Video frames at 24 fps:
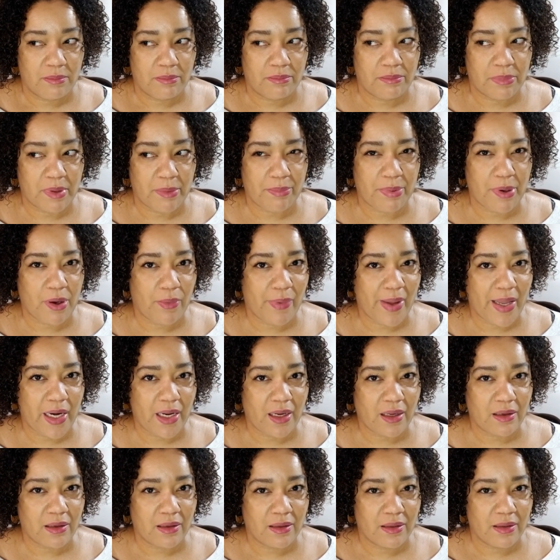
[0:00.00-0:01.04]
but
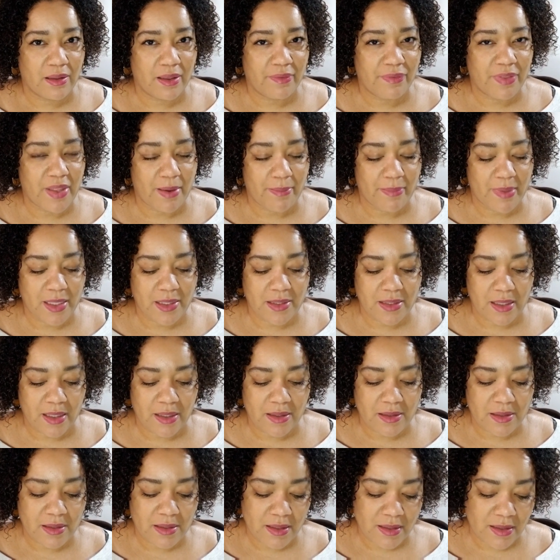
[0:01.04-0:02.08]
poetic, if that makes
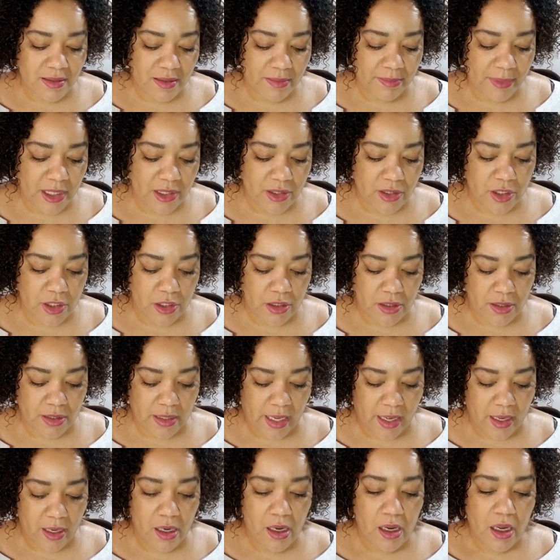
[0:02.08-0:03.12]
sense. This to me is just
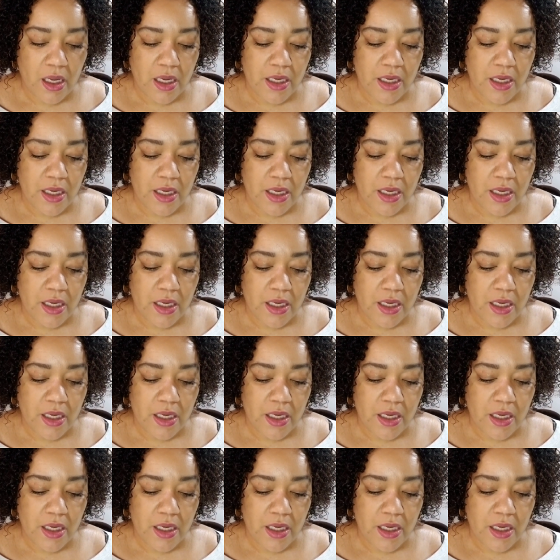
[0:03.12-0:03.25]
sad.